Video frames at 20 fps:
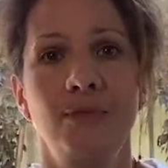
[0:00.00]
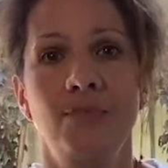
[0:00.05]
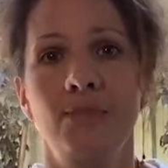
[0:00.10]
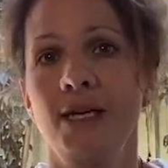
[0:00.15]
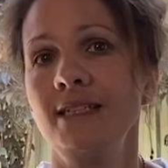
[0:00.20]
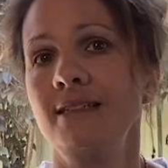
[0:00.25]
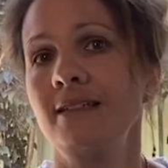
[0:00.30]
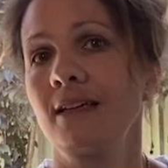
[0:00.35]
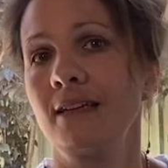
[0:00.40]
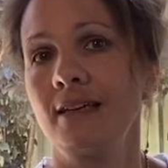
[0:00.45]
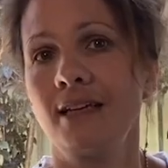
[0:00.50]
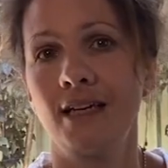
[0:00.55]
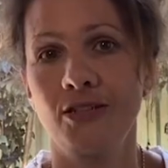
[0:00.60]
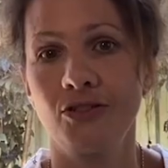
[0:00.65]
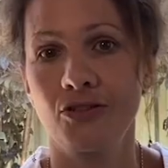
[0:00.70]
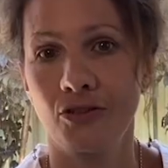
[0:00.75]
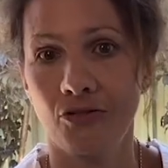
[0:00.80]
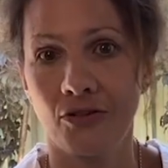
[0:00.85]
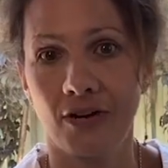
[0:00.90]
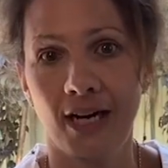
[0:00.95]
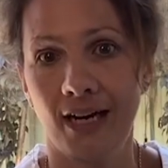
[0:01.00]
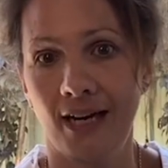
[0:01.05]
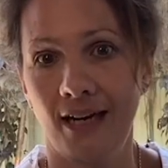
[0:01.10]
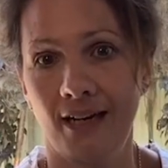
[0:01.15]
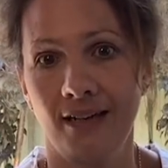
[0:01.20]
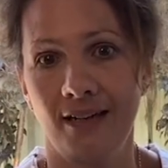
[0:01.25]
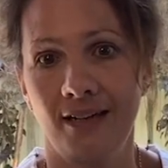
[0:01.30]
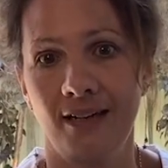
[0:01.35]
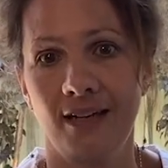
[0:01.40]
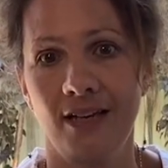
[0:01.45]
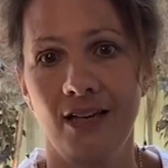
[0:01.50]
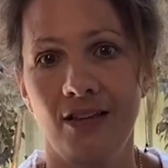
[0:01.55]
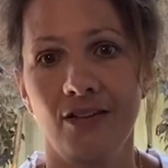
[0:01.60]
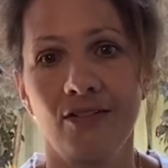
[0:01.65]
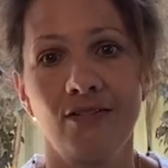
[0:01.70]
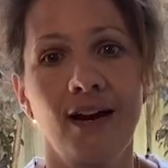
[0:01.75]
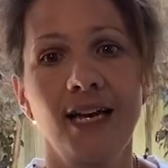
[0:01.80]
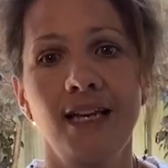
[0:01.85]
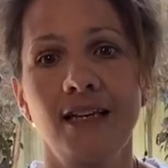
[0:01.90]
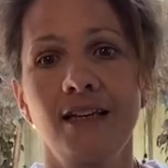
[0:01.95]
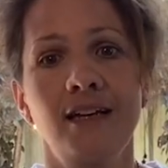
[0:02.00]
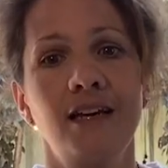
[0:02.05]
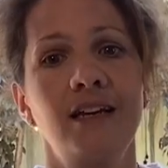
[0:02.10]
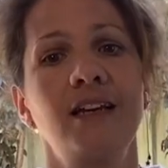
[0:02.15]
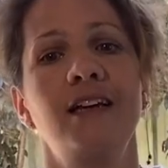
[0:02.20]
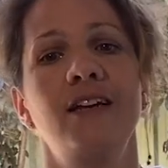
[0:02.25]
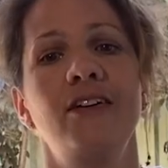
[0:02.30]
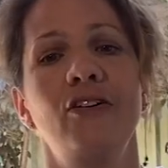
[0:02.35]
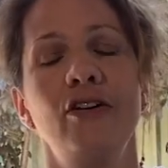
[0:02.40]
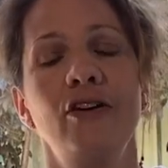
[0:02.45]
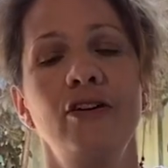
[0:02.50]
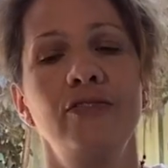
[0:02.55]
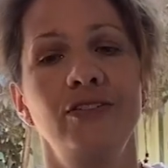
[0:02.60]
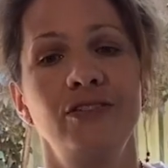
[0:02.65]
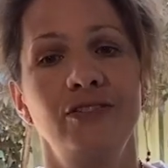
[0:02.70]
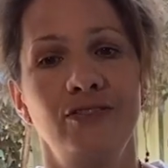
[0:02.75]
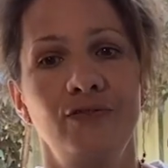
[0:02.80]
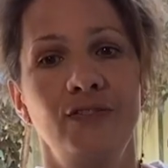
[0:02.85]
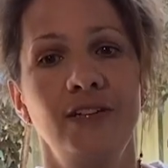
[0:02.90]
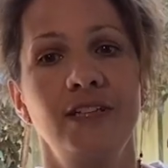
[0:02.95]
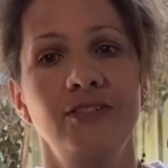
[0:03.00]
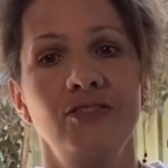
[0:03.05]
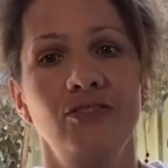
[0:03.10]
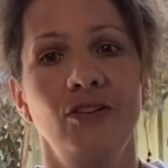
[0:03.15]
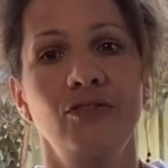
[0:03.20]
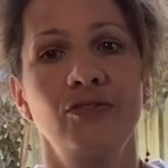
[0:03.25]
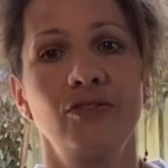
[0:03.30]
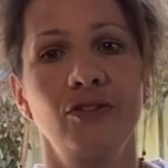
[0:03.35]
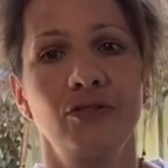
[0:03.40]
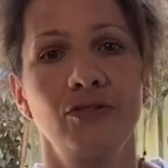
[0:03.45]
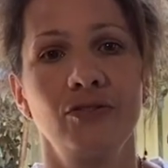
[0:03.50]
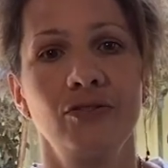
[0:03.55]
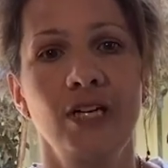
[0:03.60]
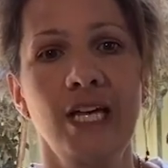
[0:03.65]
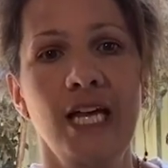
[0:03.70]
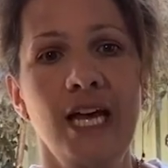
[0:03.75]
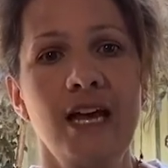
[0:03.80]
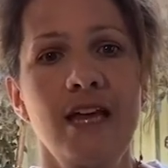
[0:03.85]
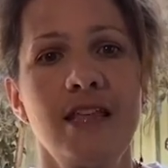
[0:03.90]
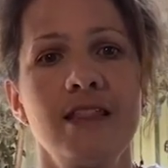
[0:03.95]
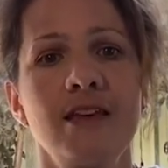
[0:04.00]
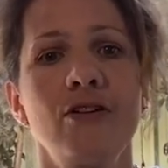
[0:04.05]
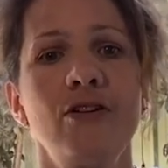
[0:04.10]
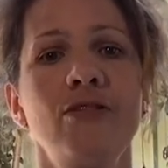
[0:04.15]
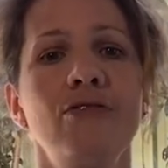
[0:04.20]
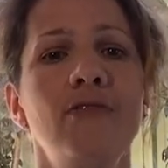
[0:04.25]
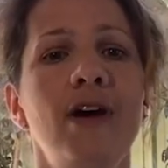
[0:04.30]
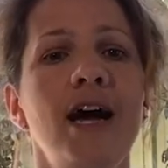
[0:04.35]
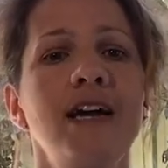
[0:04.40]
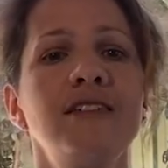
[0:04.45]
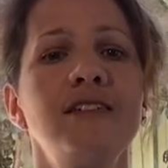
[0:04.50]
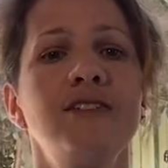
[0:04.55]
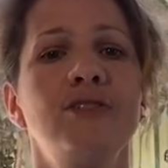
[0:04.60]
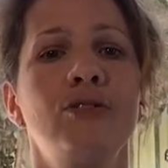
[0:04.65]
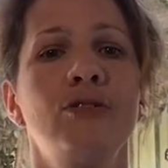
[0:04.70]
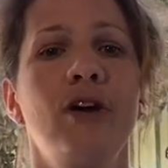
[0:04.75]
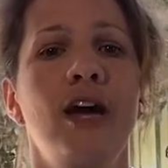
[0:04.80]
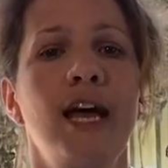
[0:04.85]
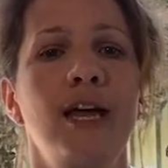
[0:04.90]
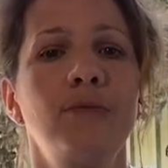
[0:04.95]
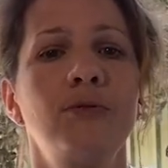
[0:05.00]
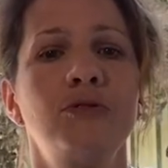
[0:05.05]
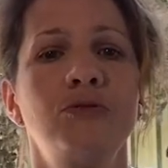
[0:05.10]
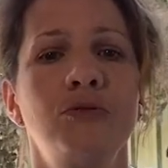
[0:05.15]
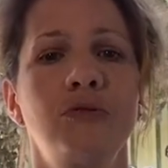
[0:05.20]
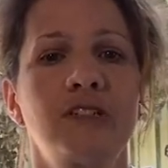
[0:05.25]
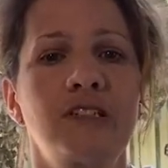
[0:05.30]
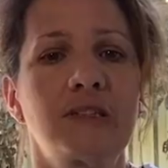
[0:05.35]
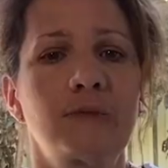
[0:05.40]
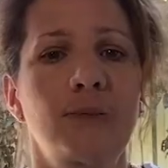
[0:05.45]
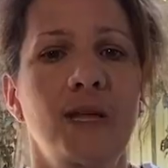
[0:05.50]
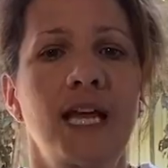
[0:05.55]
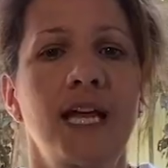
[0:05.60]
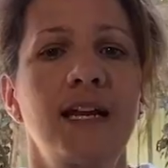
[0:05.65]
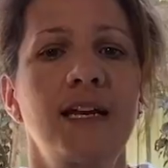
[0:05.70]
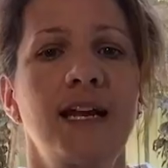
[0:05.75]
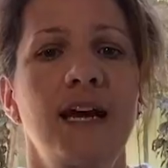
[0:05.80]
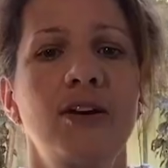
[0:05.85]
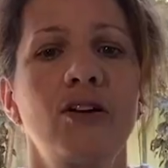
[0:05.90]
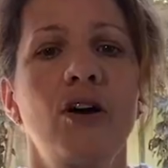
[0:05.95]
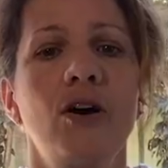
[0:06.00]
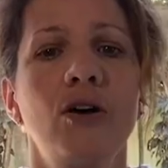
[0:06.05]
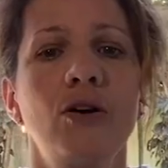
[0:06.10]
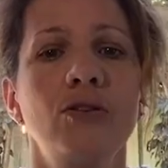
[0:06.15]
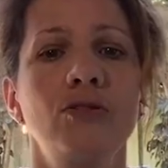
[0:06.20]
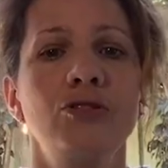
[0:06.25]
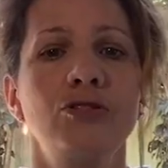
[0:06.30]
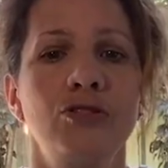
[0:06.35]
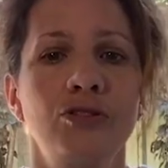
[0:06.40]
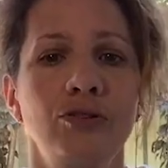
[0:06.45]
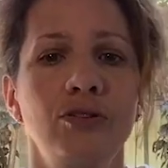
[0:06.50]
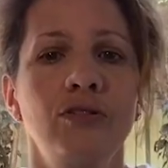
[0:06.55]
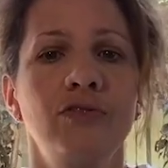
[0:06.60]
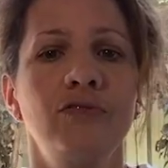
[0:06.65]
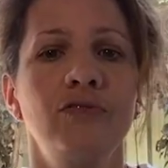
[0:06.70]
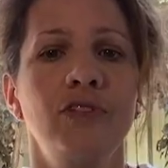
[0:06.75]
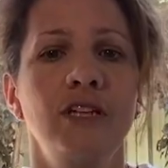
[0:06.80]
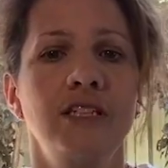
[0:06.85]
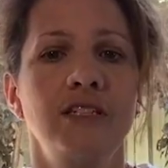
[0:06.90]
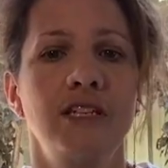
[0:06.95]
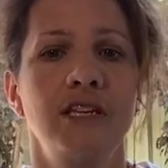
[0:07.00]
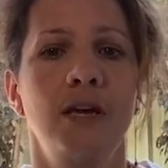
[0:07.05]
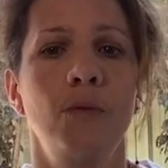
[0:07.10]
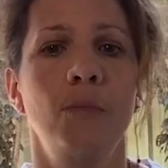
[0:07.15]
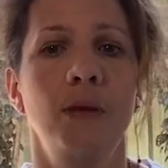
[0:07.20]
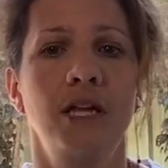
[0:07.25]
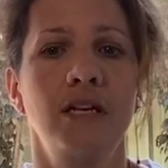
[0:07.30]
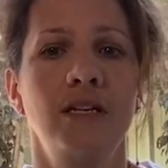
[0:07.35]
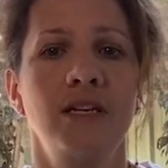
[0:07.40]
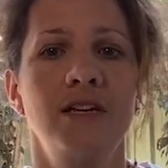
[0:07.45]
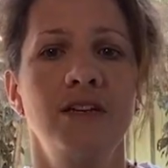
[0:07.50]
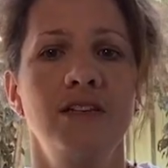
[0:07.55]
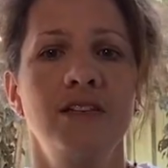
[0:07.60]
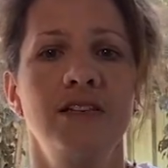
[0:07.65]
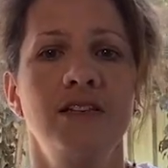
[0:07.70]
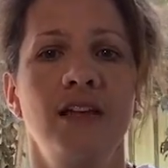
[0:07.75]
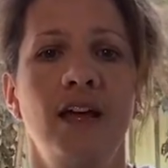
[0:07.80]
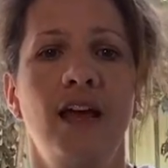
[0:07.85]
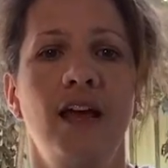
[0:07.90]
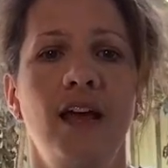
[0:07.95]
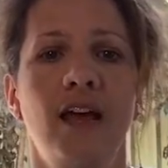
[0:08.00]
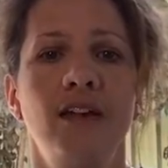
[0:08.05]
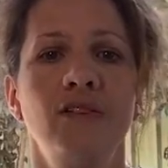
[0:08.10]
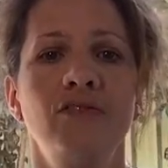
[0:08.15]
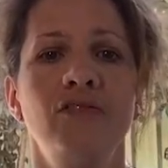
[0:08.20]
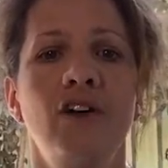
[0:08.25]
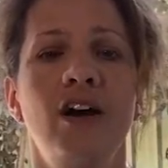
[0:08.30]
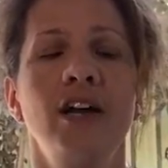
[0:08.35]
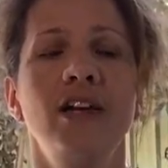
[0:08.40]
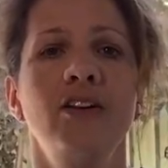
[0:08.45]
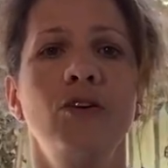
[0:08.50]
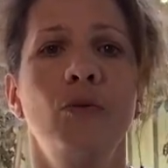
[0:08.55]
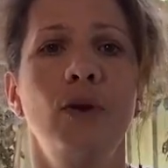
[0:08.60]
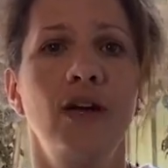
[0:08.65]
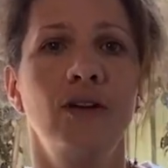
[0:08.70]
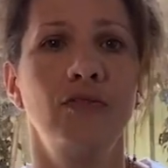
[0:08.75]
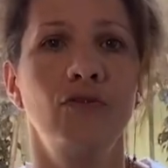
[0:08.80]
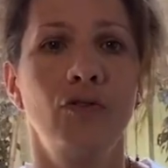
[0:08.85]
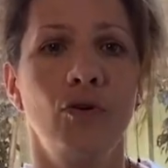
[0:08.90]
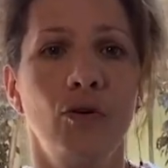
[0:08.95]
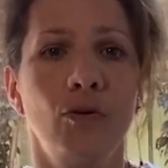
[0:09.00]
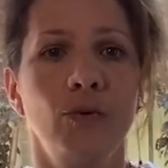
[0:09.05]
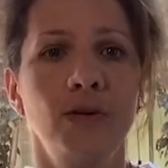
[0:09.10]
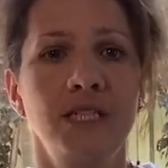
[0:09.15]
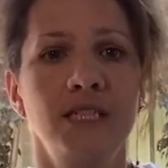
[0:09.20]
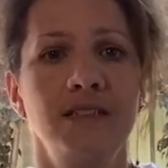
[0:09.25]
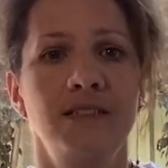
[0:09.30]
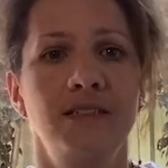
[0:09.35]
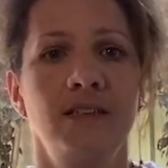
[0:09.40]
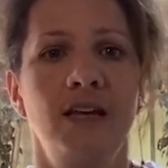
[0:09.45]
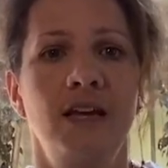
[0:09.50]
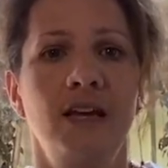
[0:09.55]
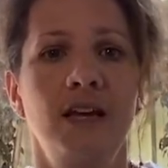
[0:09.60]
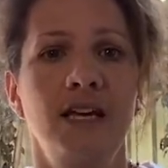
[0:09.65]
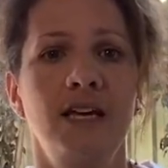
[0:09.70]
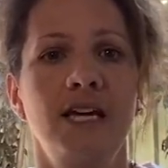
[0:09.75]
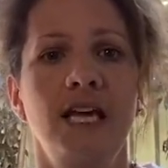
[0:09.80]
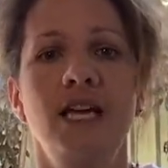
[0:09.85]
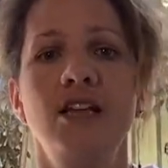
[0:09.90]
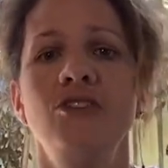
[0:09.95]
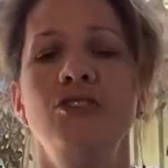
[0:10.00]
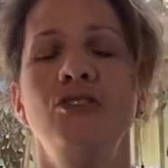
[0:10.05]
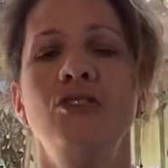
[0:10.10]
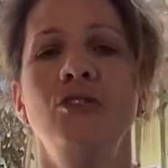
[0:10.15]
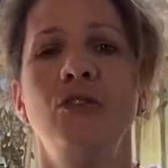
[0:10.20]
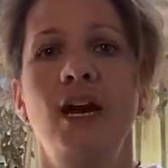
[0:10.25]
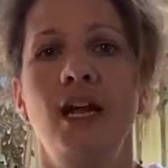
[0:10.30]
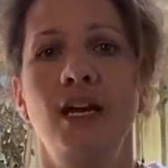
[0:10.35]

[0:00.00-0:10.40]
basically a degree. The great learning curve is philosophical. There are writers who are able to explain how to hold two conflicting opinions and find a way forwards, keen to do